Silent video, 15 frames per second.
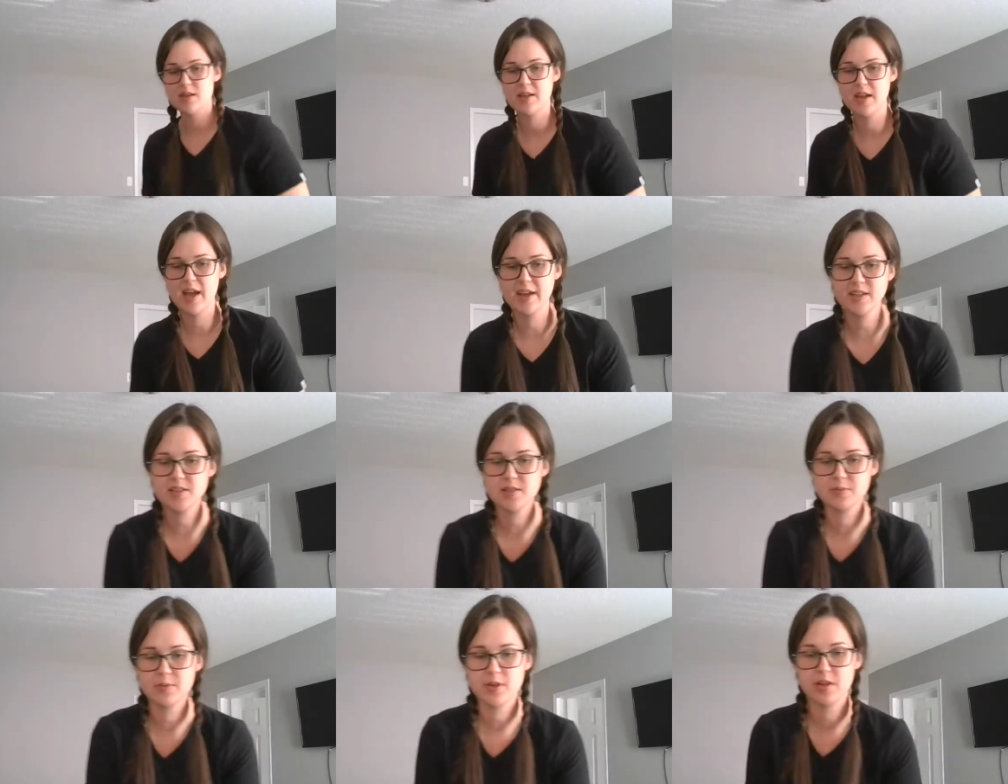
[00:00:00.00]

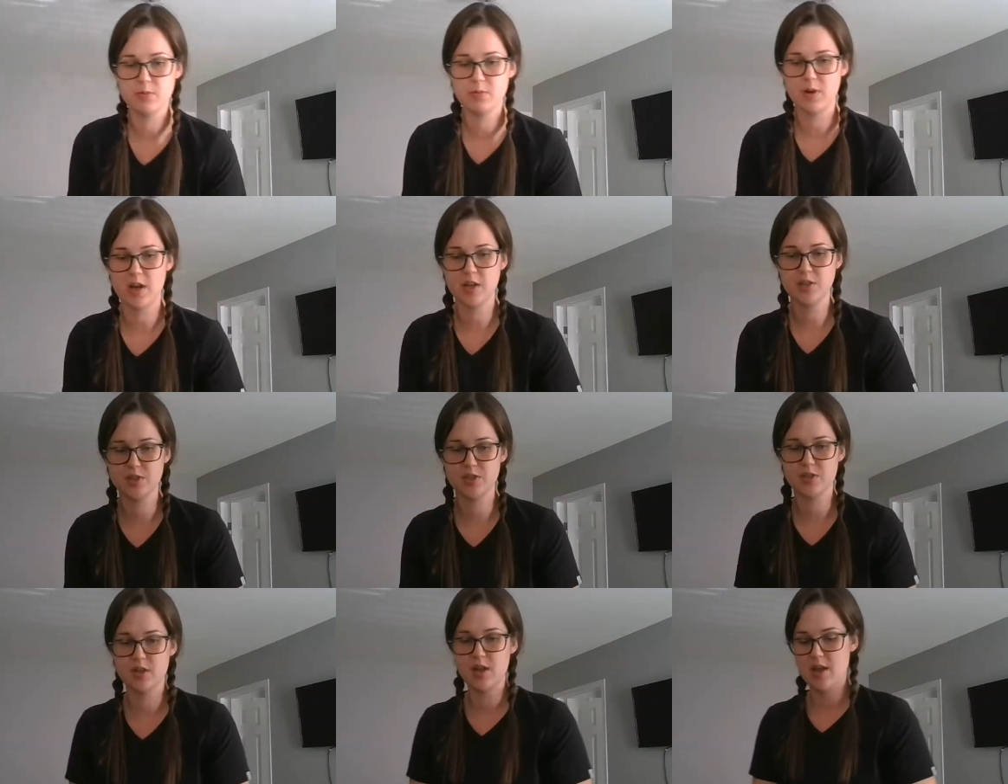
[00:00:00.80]
next, we're going to
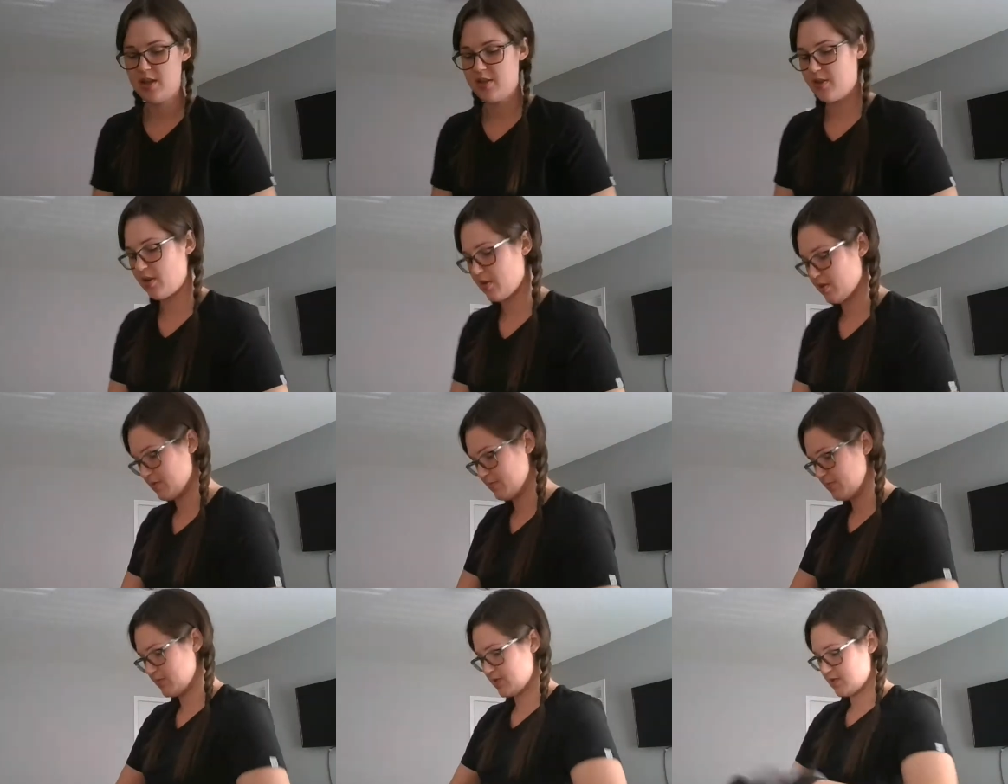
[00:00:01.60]
wash the
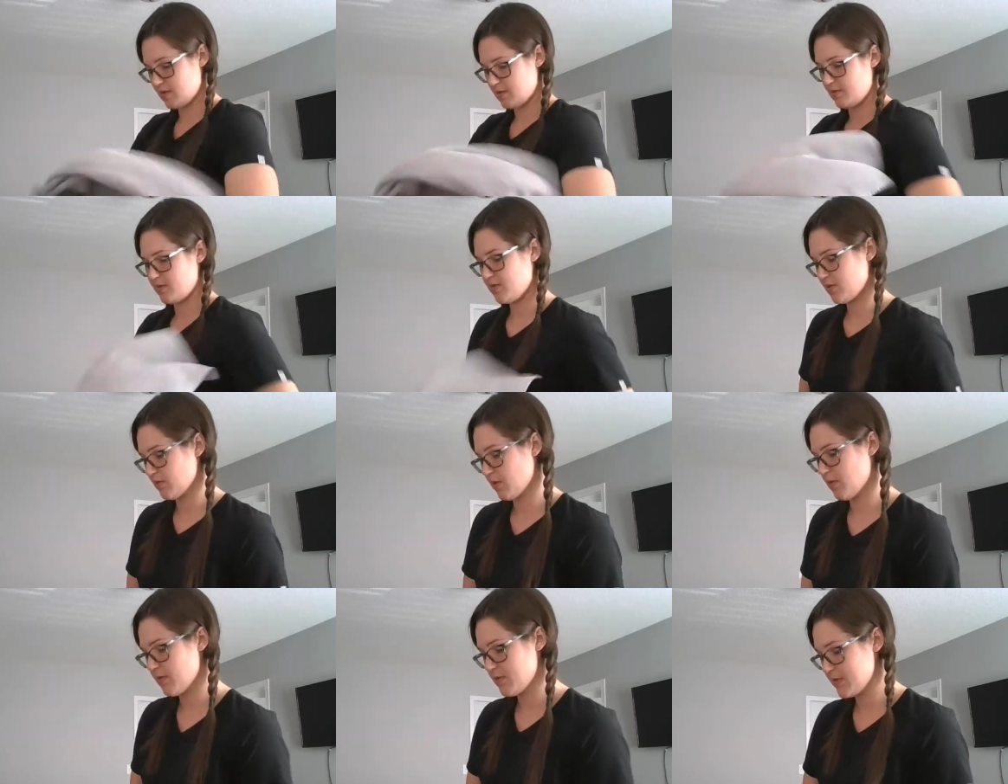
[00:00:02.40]
arms. So
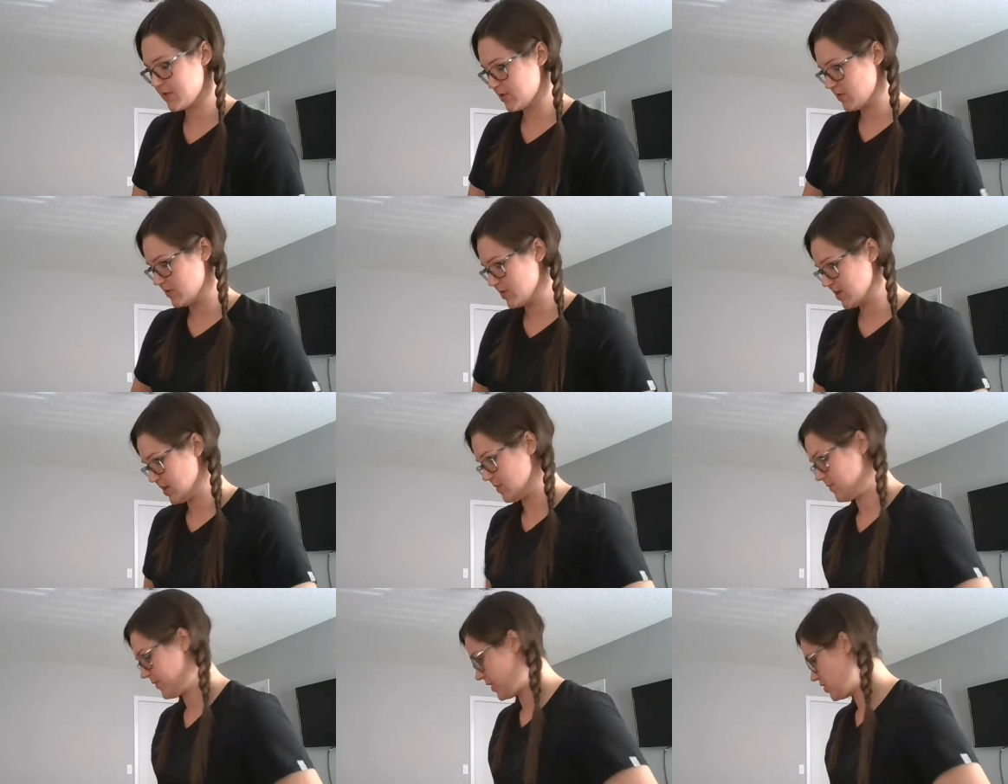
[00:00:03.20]
what we would do is get a
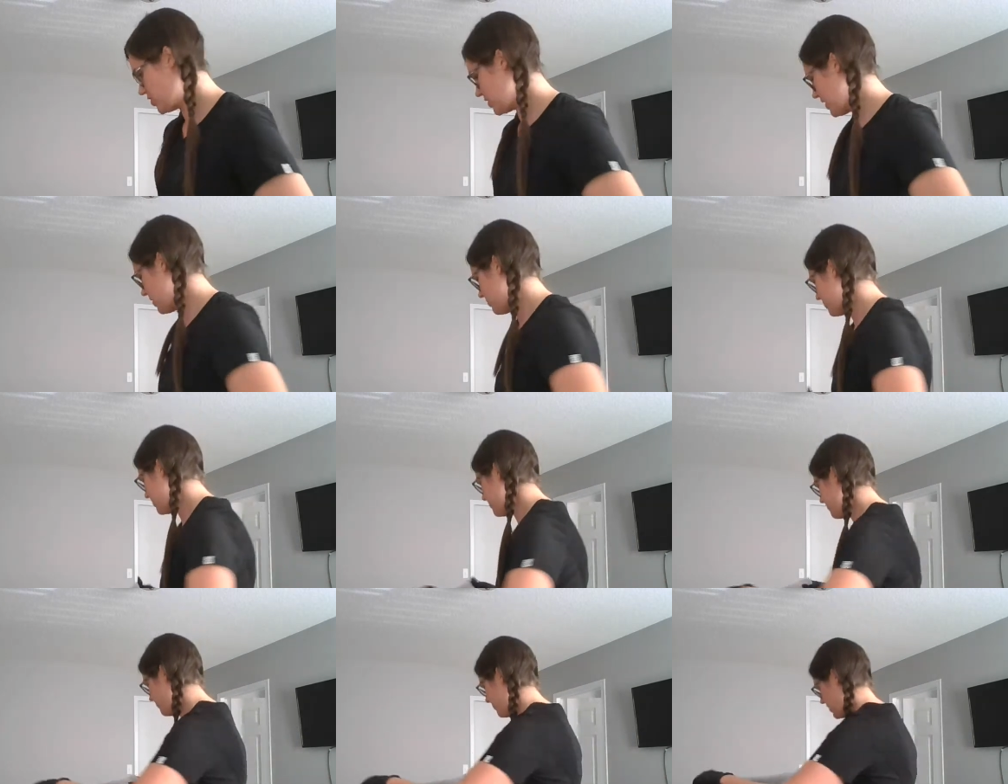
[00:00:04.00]
fresh
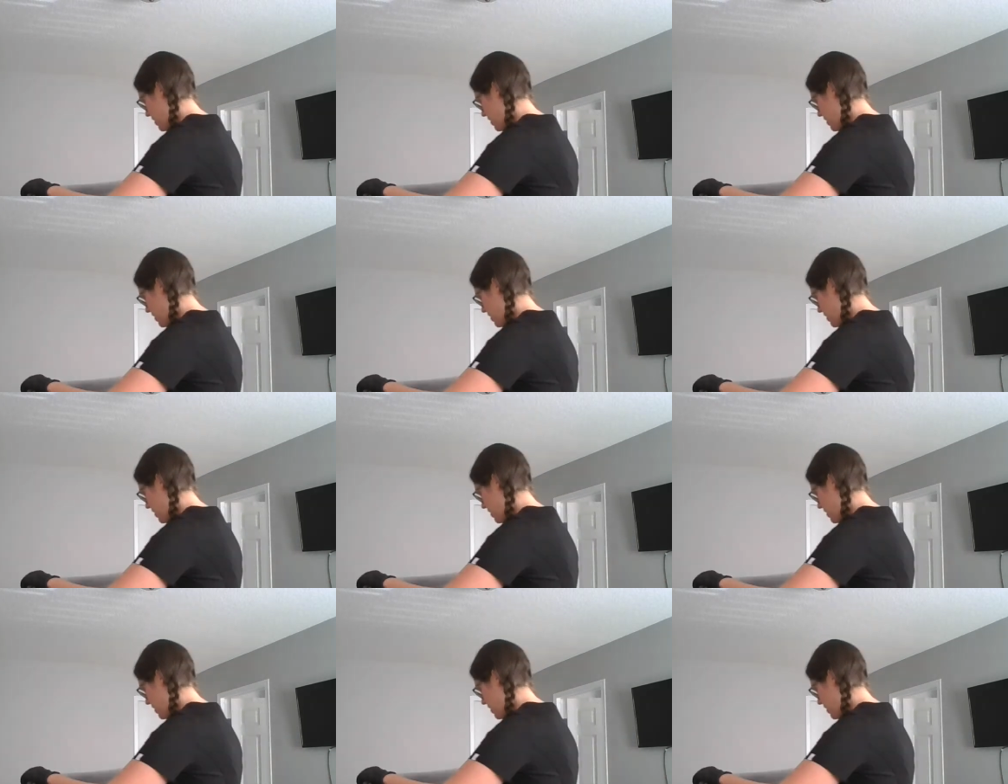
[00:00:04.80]
towel.